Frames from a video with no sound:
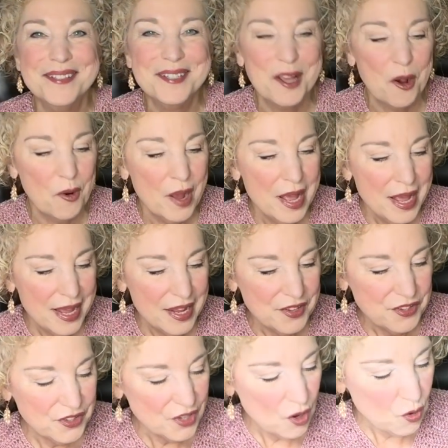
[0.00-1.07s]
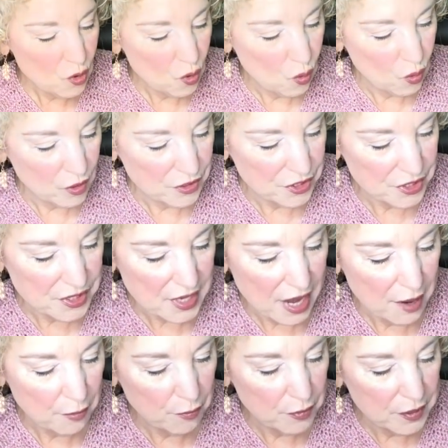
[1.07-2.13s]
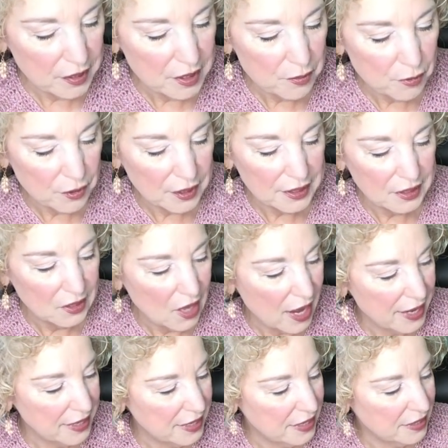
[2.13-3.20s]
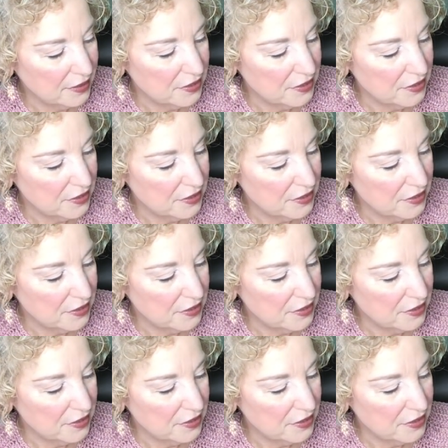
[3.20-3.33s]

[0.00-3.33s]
So it's so gorgeous. I really, really like it.